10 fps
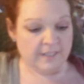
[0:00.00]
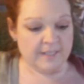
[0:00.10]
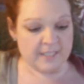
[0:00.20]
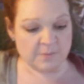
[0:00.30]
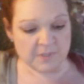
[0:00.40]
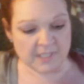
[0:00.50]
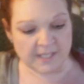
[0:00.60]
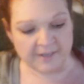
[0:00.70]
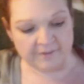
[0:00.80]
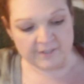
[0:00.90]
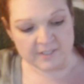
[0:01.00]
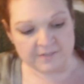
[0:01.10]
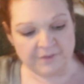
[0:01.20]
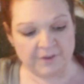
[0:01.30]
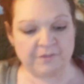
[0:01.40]
This was
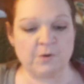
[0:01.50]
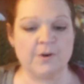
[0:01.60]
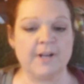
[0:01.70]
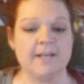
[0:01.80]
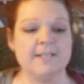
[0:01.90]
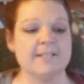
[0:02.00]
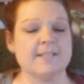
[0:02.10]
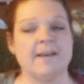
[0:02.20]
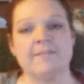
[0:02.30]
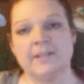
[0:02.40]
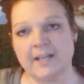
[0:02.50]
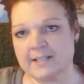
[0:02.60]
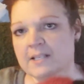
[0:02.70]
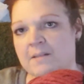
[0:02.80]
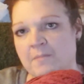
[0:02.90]
clearance for $4.97.
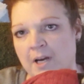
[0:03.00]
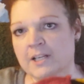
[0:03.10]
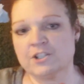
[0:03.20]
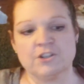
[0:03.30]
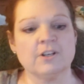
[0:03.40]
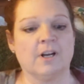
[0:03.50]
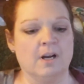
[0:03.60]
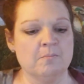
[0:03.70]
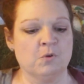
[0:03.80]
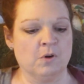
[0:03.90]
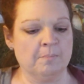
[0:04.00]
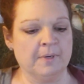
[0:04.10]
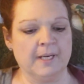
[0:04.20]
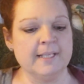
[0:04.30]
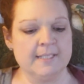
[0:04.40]
Yes, I might have should have got more,
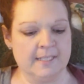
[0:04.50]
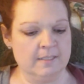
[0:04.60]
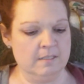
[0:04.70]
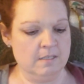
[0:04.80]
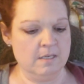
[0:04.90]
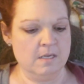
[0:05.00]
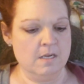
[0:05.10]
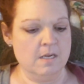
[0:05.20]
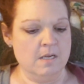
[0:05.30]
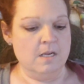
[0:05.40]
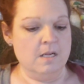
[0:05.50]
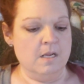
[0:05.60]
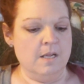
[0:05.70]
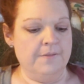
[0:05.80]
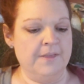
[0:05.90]
but I didn't.
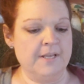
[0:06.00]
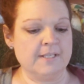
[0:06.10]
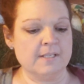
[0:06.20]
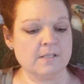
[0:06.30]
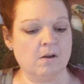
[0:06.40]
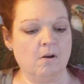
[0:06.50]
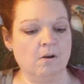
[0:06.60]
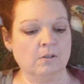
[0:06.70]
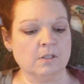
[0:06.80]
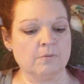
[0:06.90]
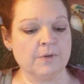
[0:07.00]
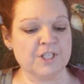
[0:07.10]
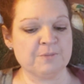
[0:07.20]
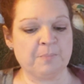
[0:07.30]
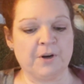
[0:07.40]
This is called
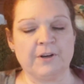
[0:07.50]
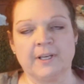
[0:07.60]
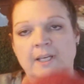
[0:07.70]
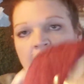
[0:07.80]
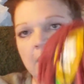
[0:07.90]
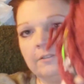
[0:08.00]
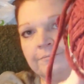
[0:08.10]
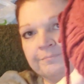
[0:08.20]
Rich Burgundy.